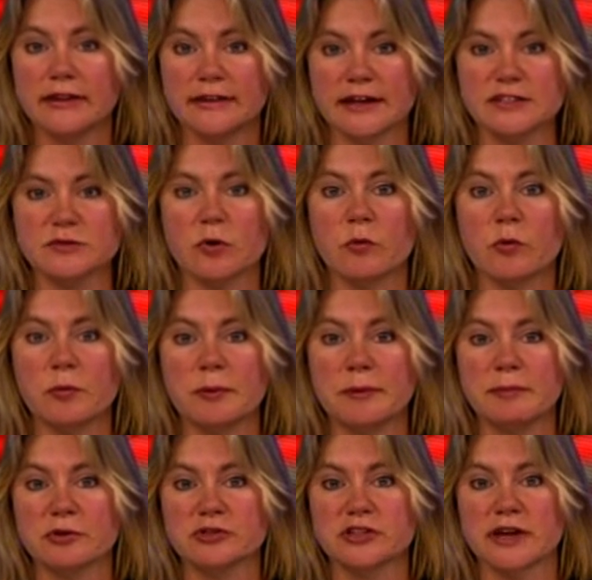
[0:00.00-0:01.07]
and that's why we'll be
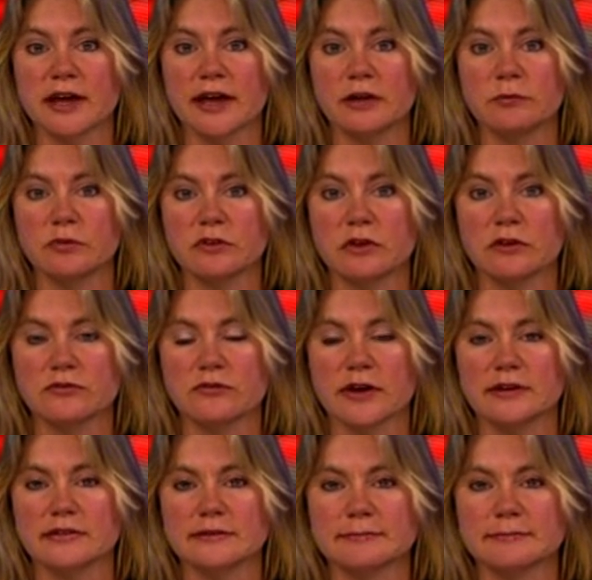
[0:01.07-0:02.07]
pushing ahead with the contract.